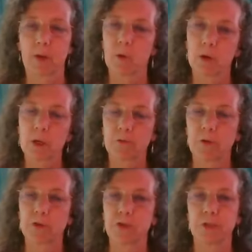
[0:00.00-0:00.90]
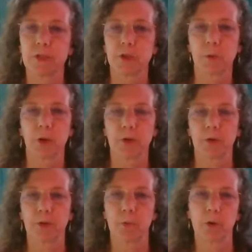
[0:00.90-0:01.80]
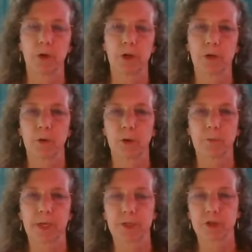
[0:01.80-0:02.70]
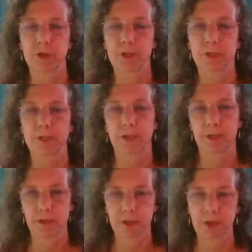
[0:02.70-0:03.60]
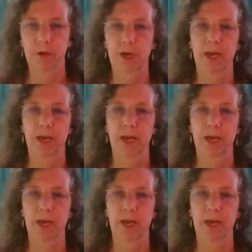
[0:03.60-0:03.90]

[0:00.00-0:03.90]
Or if you're choosing to work with a word or pictures, you can go